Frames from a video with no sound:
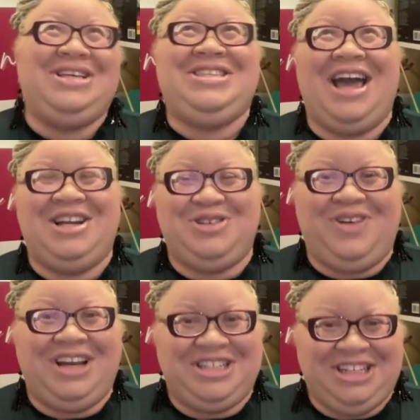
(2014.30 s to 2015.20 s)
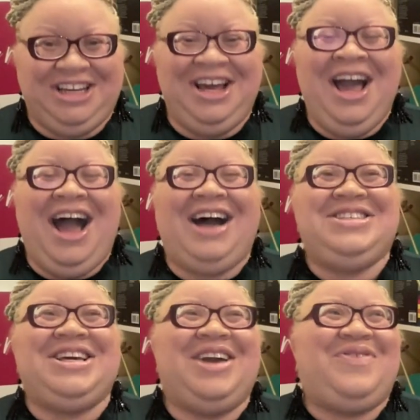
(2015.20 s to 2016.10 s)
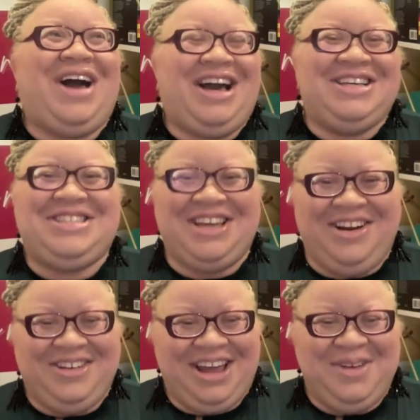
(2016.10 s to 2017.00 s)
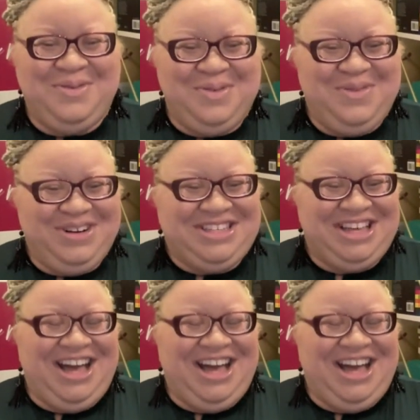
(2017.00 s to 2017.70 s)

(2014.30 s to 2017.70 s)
exaggeration. I was like, if I see her name one more time,